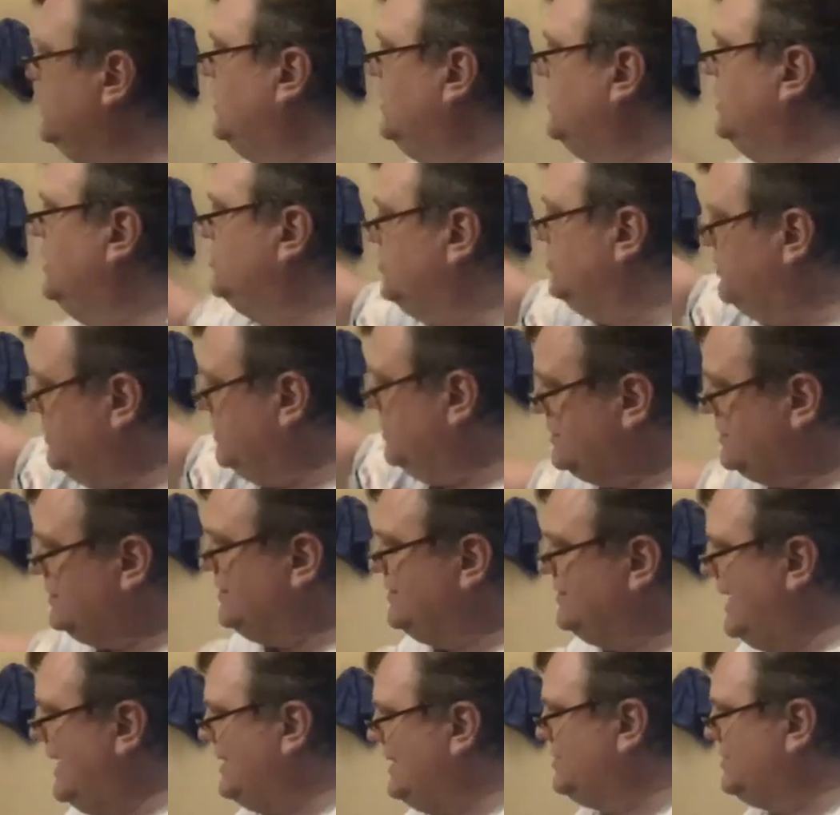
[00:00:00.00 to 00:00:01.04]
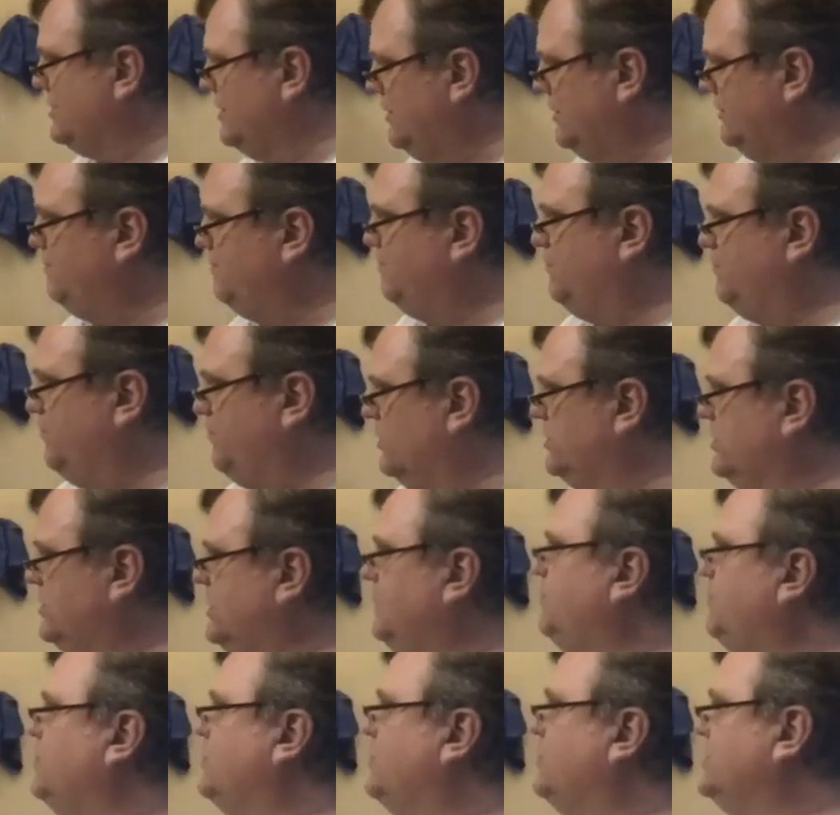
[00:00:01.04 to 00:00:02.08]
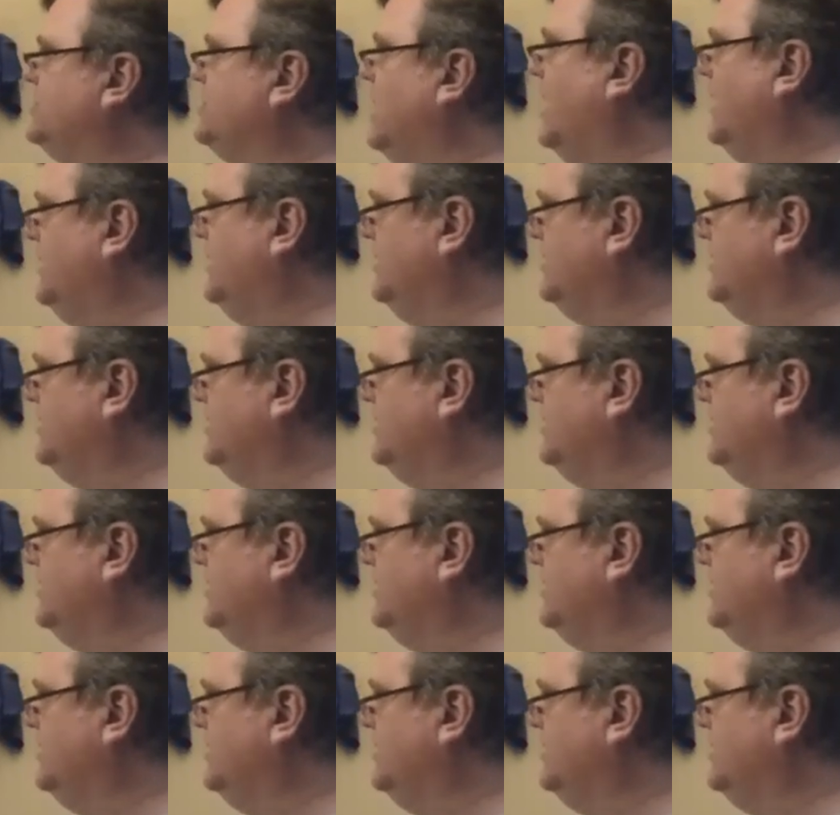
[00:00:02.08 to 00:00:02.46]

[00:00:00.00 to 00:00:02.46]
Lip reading: So this is actually, for a simple design, it's